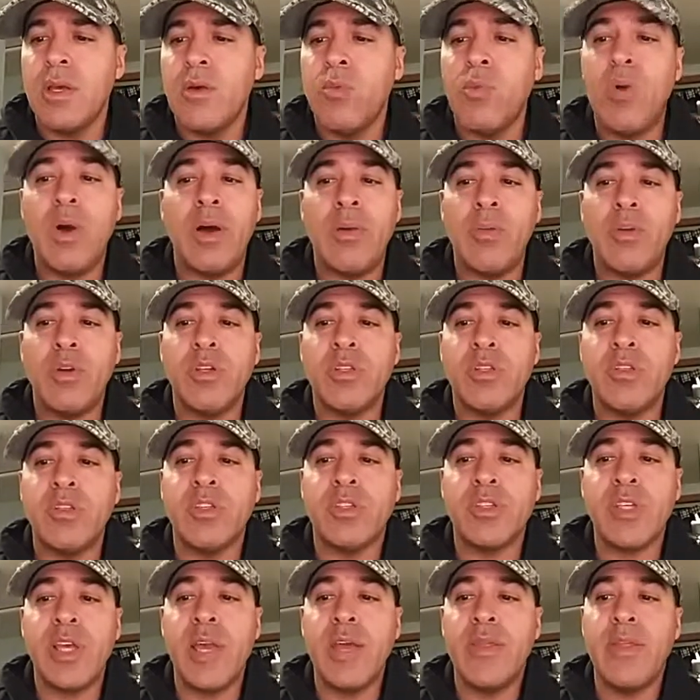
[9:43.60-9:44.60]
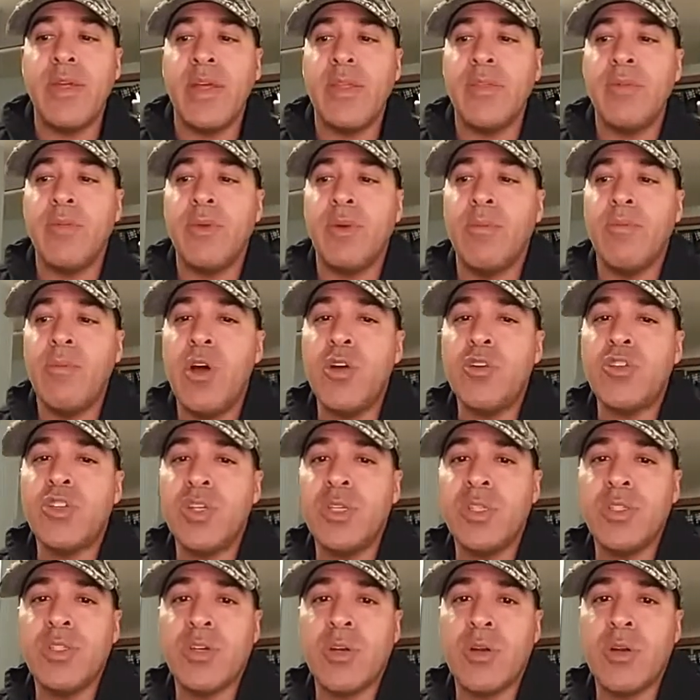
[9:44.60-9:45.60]
I wanted to just say that
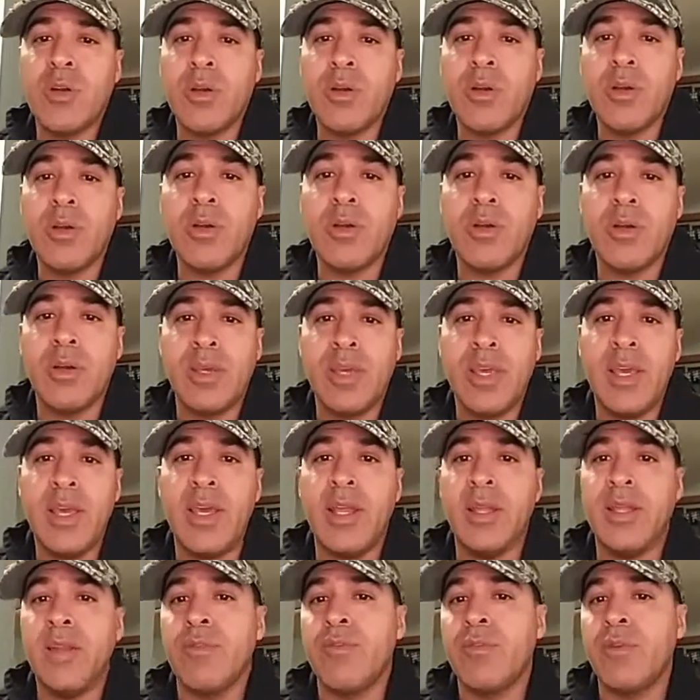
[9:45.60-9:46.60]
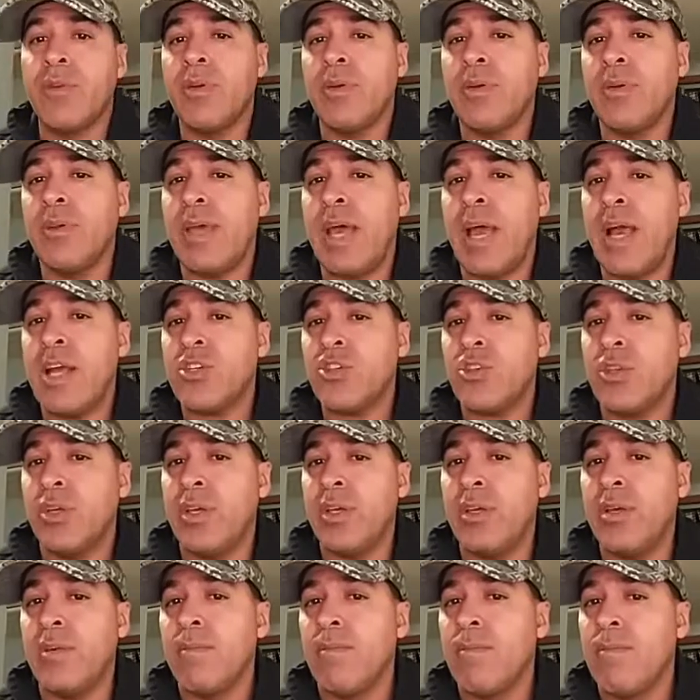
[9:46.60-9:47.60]
emotions are, again,
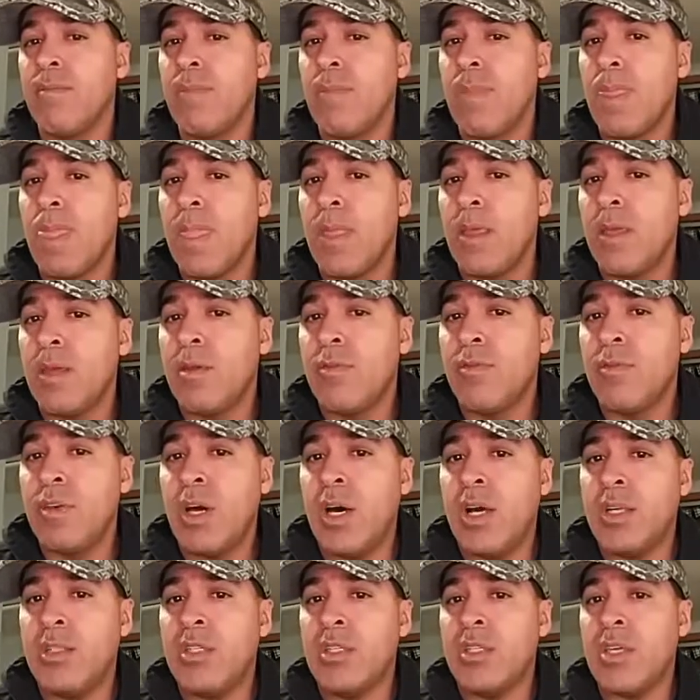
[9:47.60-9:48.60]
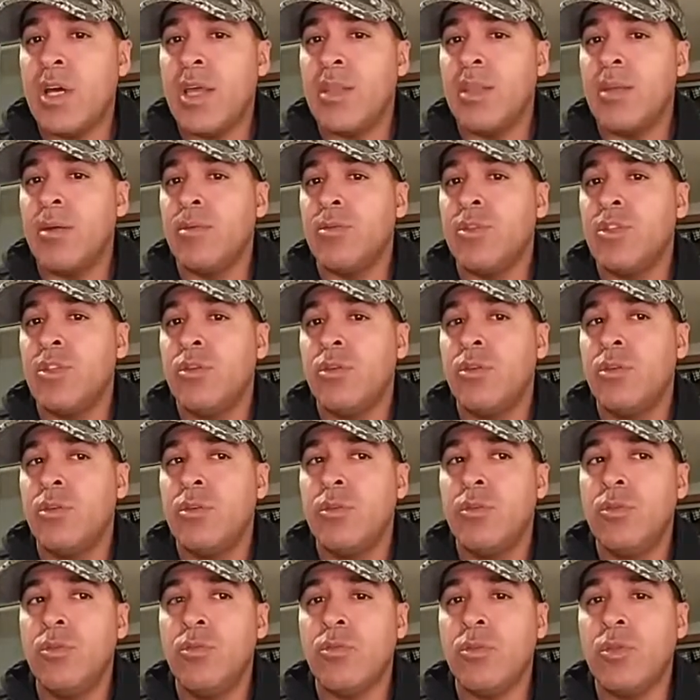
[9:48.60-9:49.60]
if God designed them
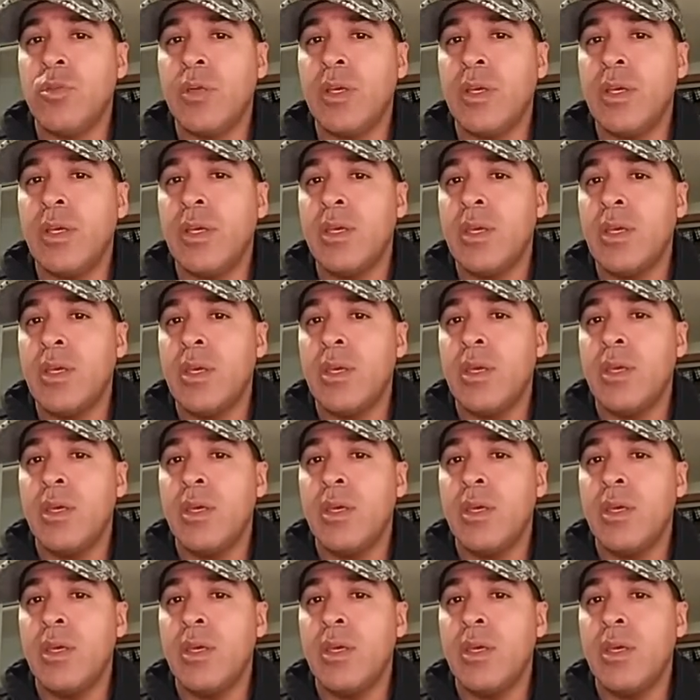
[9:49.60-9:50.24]
to really